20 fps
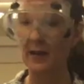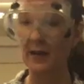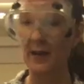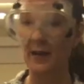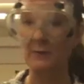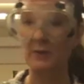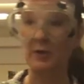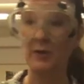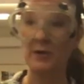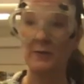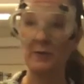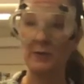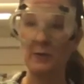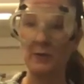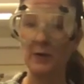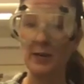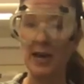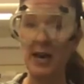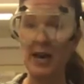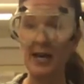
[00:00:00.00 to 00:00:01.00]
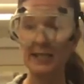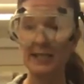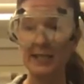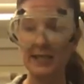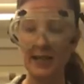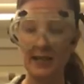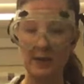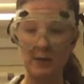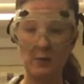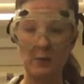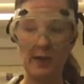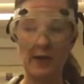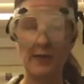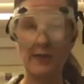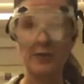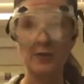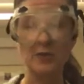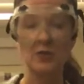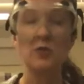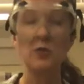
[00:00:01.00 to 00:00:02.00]
And we're going to be reacting it with
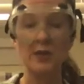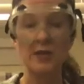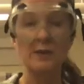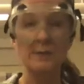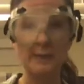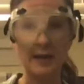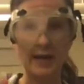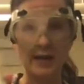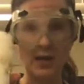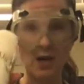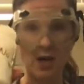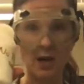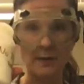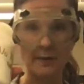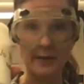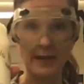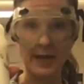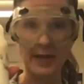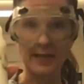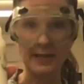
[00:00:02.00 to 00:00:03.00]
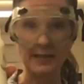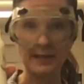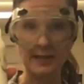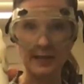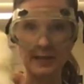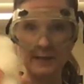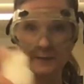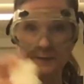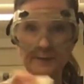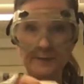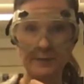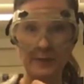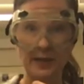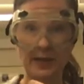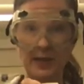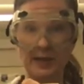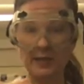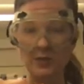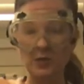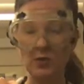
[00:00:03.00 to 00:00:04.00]
sodium bicarbonate.
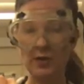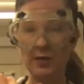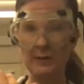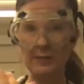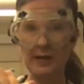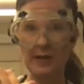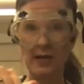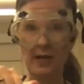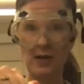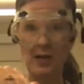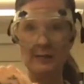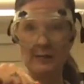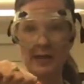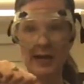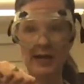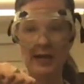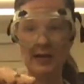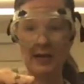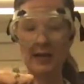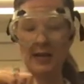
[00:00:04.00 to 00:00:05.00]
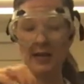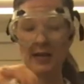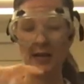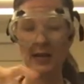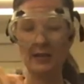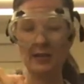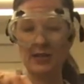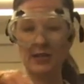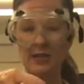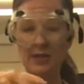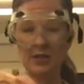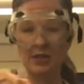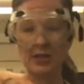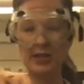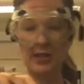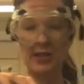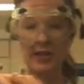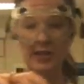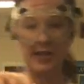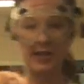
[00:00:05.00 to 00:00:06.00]
Okay, sodium bicarbonate
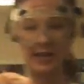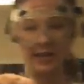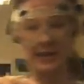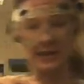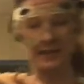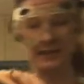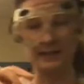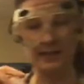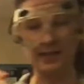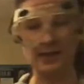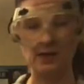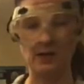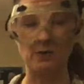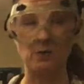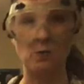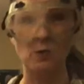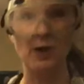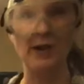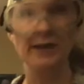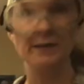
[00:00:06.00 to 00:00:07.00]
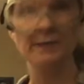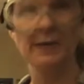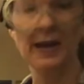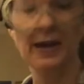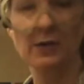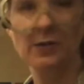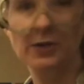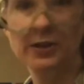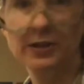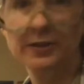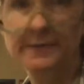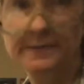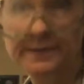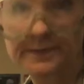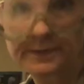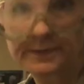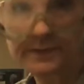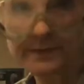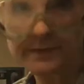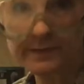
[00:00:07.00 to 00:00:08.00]
essentially is a white powder.
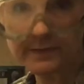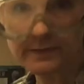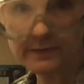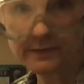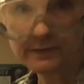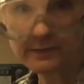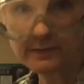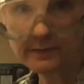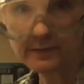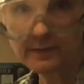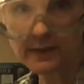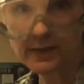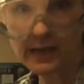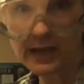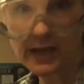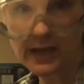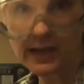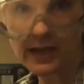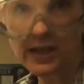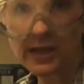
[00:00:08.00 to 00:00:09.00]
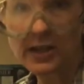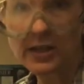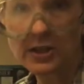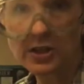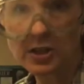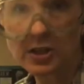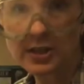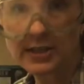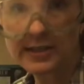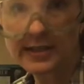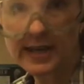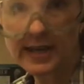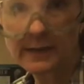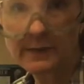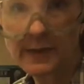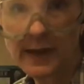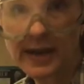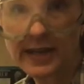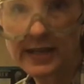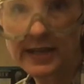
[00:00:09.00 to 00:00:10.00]
Okay, looks like
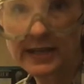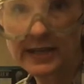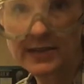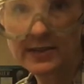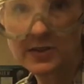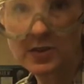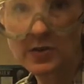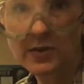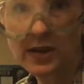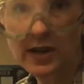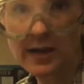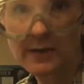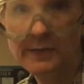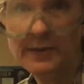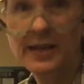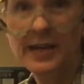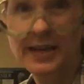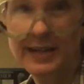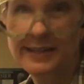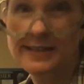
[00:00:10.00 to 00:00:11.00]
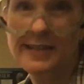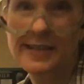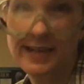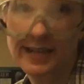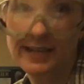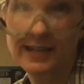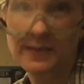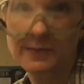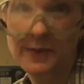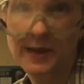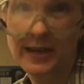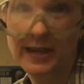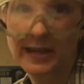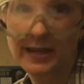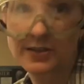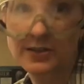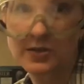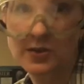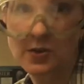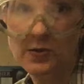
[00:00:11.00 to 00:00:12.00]
baking soda because it is
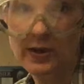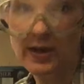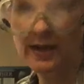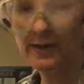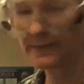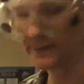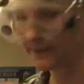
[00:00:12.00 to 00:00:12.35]
baking soda.